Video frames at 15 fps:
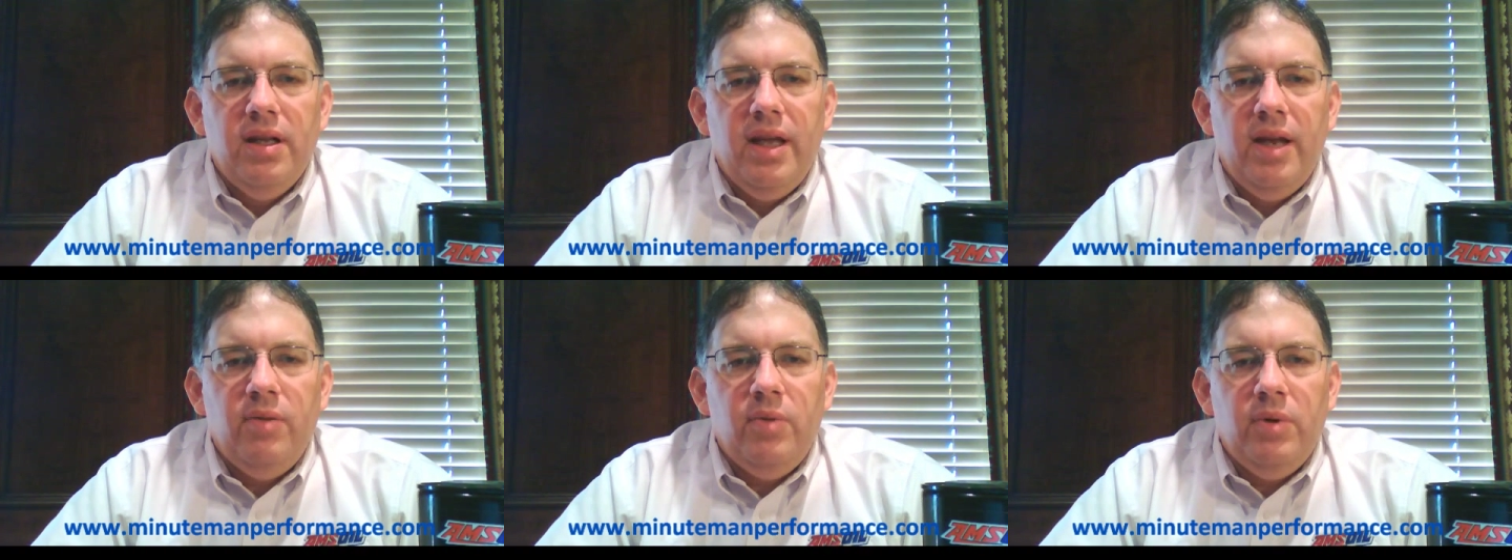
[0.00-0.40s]

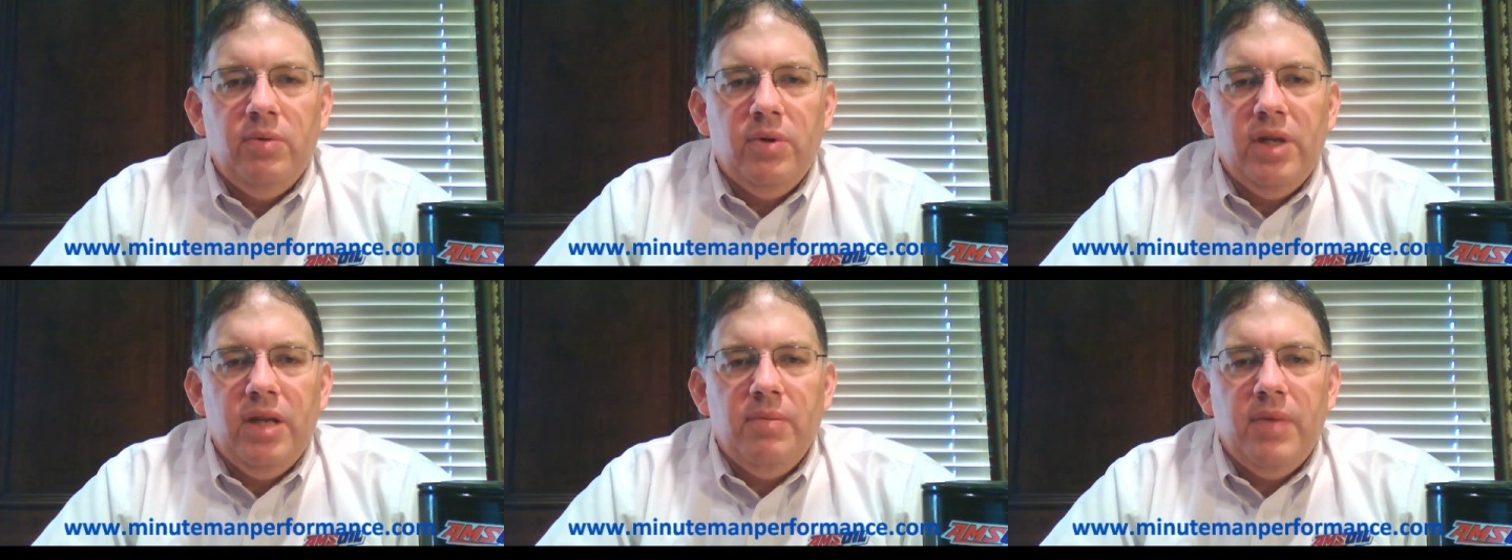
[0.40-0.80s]
and we
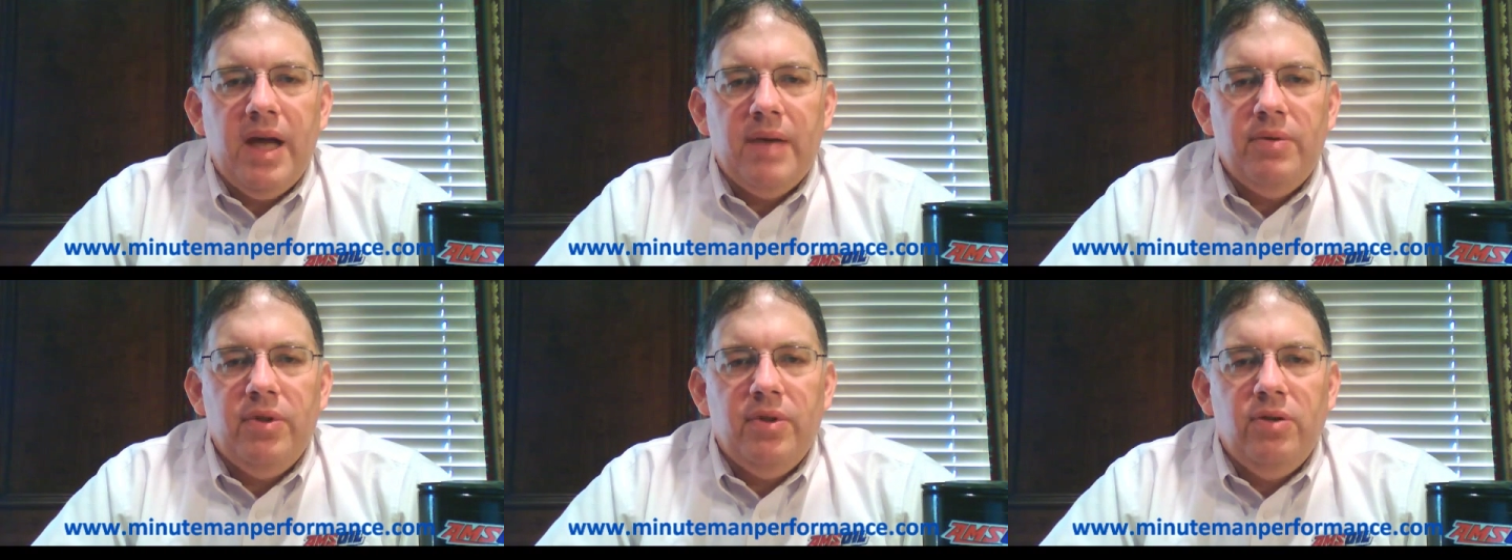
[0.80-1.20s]
will get
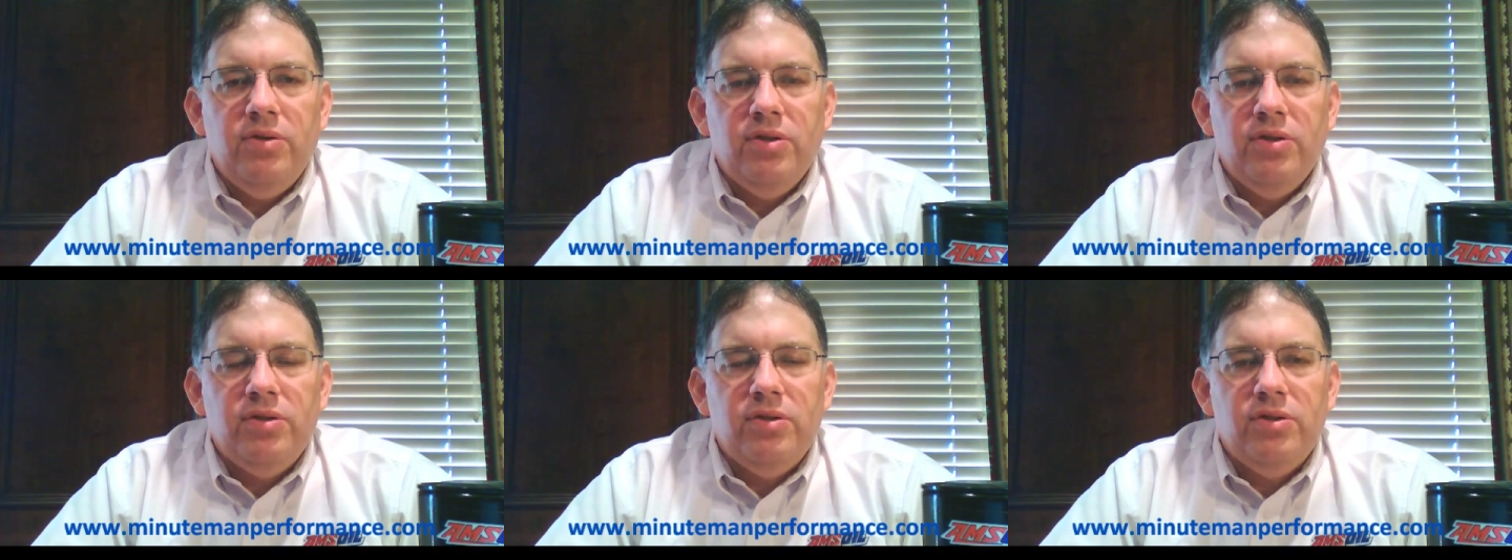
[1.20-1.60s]
back with you
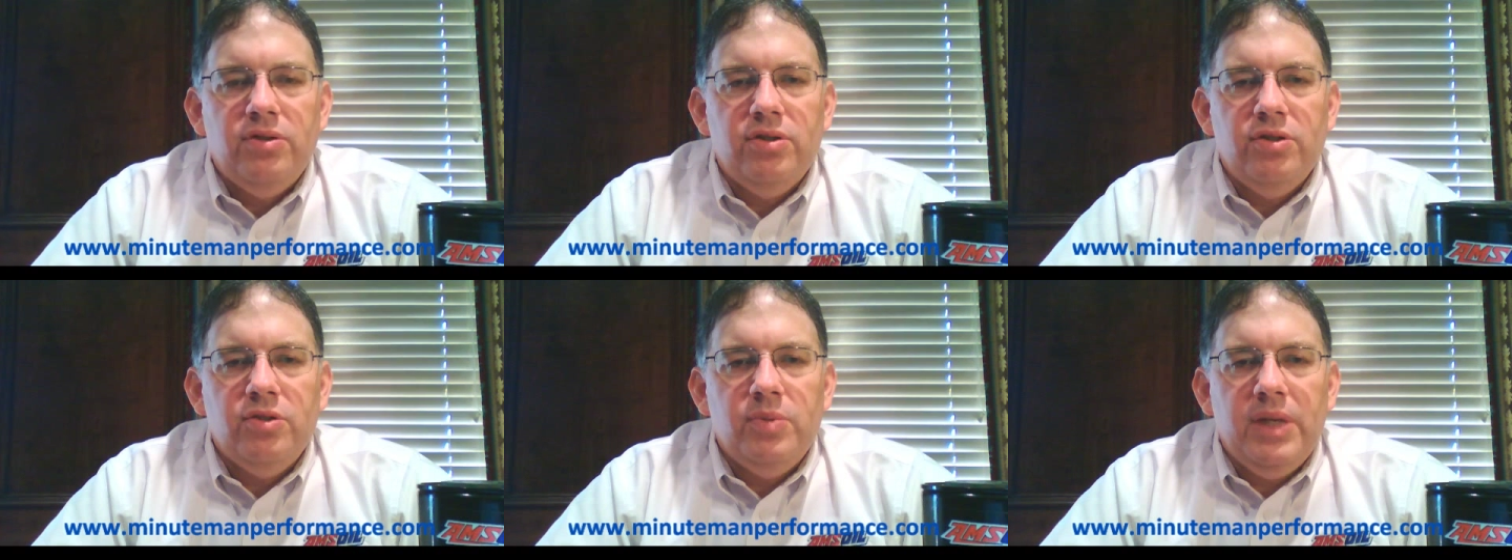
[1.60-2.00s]
just as
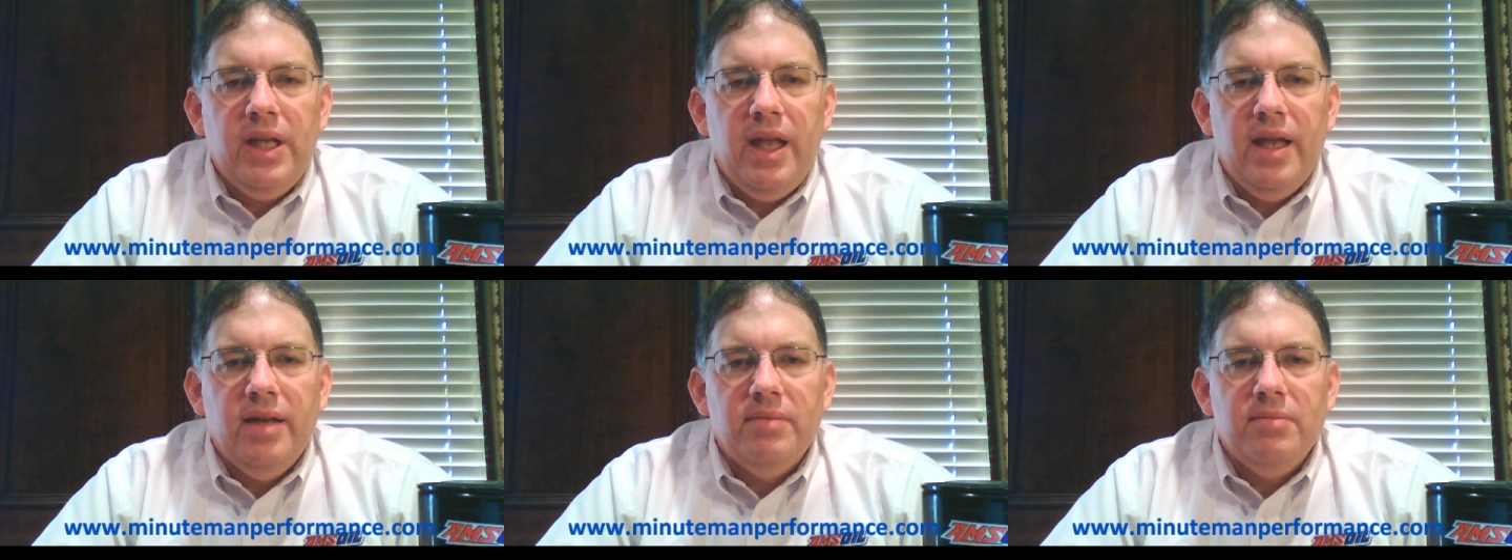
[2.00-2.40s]
soon as we
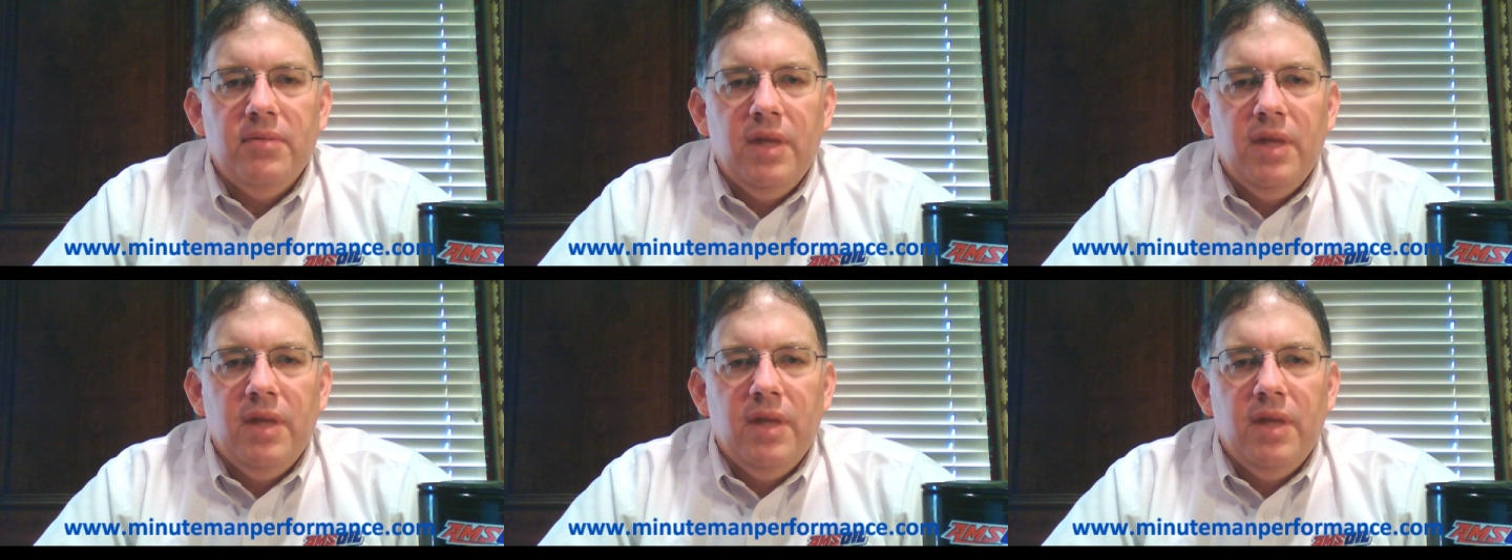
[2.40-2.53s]
can.